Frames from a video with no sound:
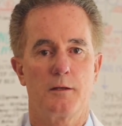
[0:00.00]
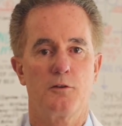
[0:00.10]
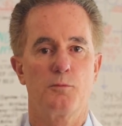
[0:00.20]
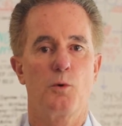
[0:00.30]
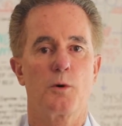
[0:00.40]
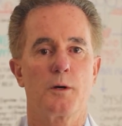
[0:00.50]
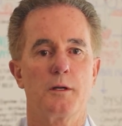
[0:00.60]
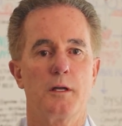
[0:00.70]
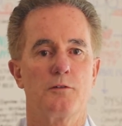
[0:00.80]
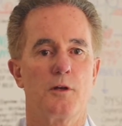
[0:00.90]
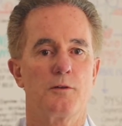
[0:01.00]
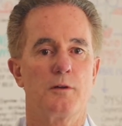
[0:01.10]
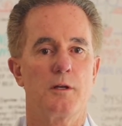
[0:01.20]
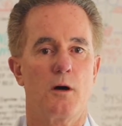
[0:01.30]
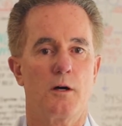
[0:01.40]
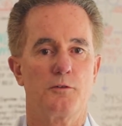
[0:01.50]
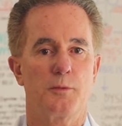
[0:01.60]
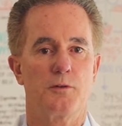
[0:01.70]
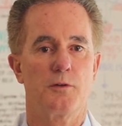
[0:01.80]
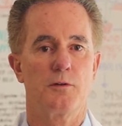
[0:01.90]
This board is under the
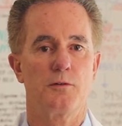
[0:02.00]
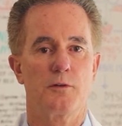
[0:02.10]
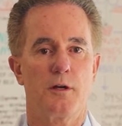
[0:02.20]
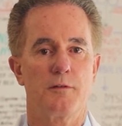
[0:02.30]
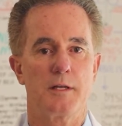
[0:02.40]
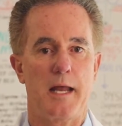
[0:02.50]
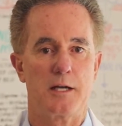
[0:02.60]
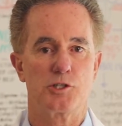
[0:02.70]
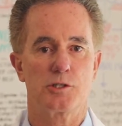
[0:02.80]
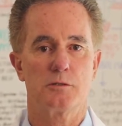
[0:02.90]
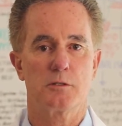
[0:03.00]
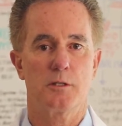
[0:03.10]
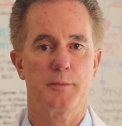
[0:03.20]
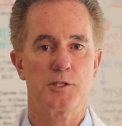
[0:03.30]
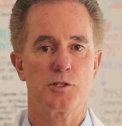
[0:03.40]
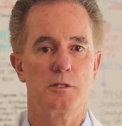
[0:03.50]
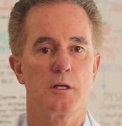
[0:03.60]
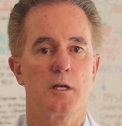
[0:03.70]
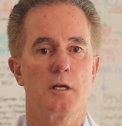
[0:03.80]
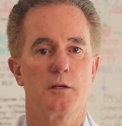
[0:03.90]
auspices of the National Commission
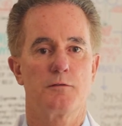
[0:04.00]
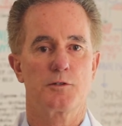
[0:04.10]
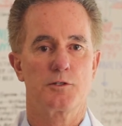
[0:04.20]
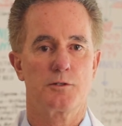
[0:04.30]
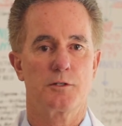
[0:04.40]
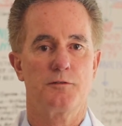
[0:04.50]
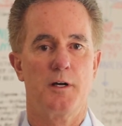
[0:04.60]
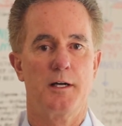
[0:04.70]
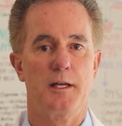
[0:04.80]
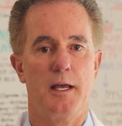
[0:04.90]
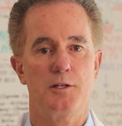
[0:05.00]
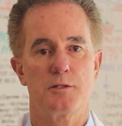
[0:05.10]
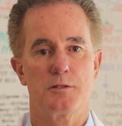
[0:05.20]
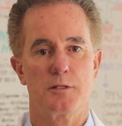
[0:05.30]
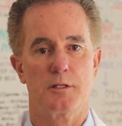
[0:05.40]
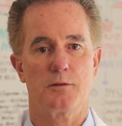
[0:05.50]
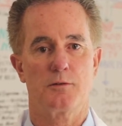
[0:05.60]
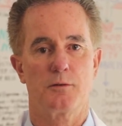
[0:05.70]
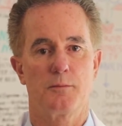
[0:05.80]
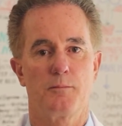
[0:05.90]
for Certifying Agencies,